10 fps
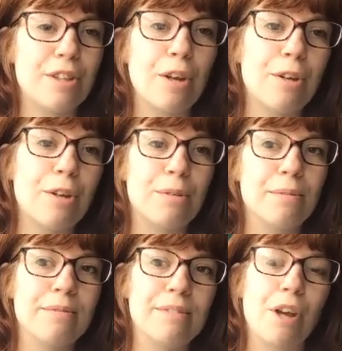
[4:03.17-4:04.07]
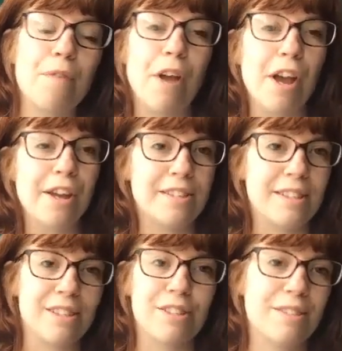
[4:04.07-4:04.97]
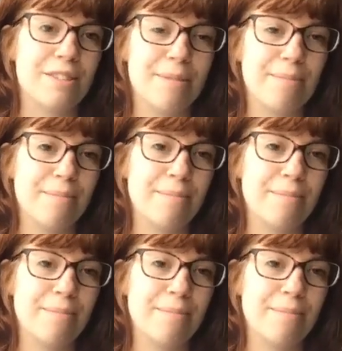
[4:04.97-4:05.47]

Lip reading: so diverse and just,